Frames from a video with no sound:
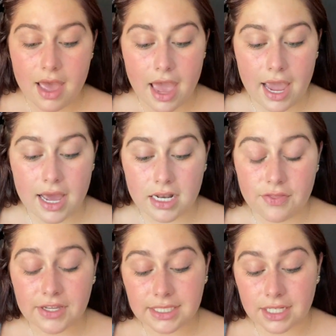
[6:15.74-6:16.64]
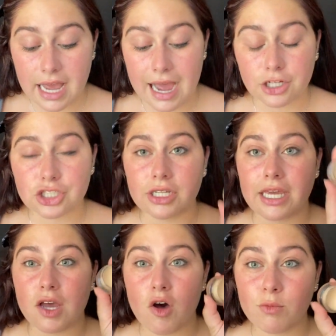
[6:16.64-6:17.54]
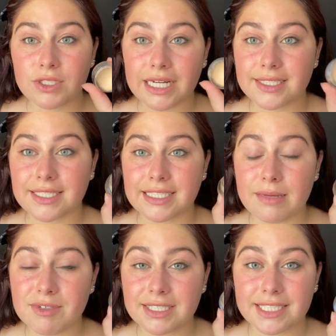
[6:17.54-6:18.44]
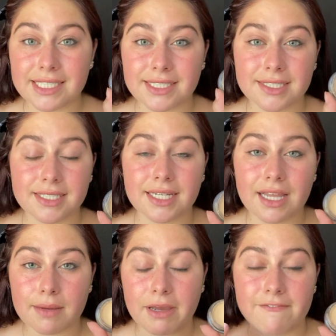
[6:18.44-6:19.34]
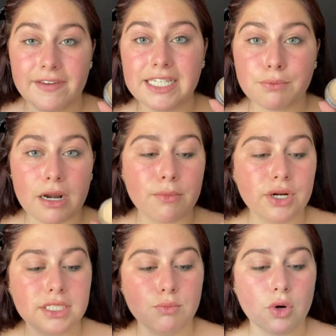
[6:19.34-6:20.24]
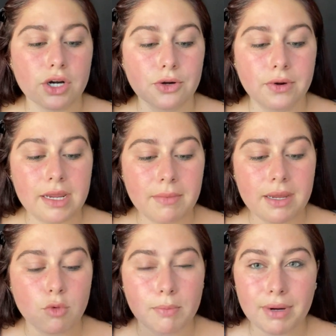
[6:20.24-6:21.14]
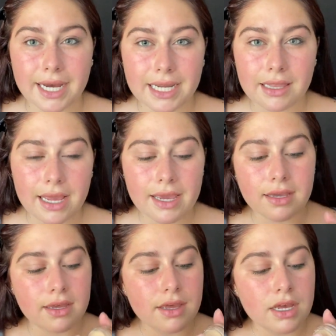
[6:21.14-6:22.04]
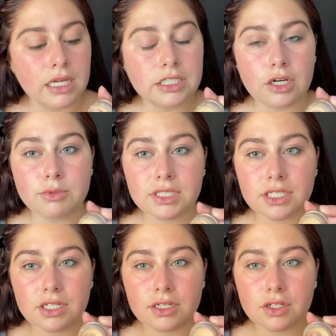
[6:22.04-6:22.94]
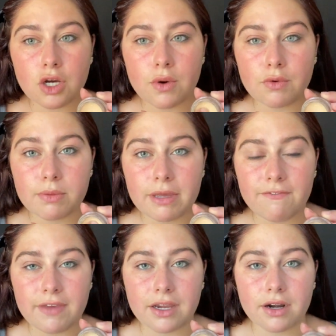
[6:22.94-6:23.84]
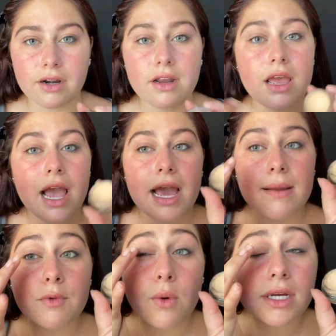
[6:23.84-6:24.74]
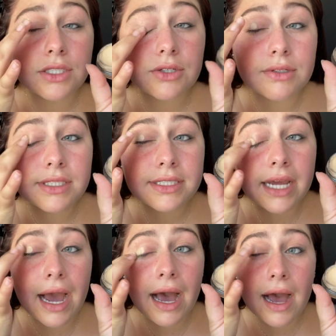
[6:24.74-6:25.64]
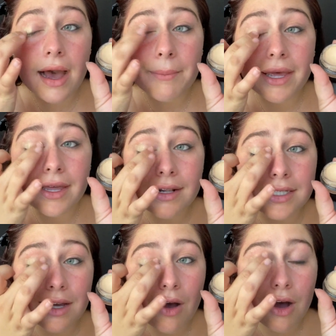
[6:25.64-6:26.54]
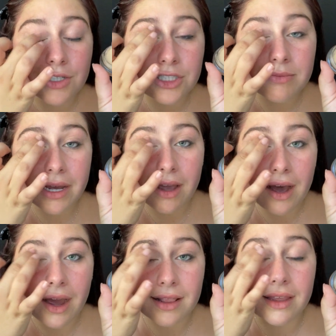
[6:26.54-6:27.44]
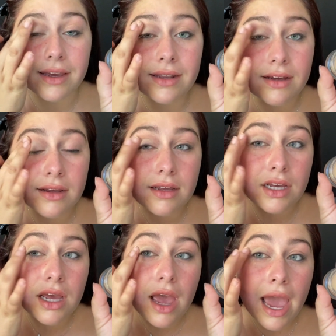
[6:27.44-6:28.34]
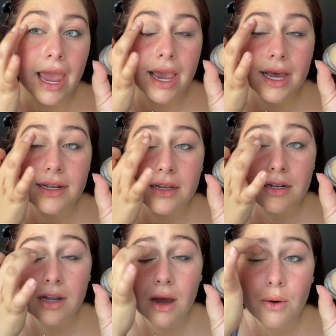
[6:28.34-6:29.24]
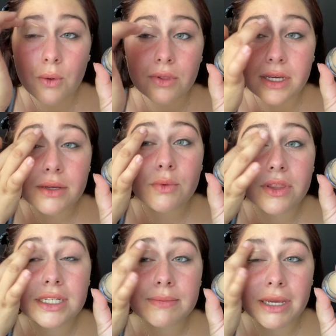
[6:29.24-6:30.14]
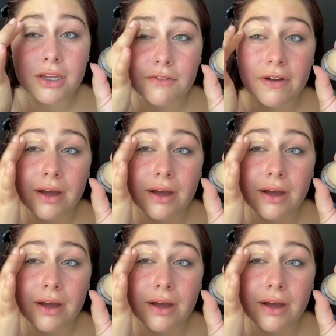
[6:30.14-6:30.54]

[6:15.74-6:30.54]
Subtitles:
And this actually almost has the same consistency like my face primer. It's more creamy, more putty-like. So I'm just gonna go in with my finger and I'm going to dab it onto my eyelid. And not only will this make your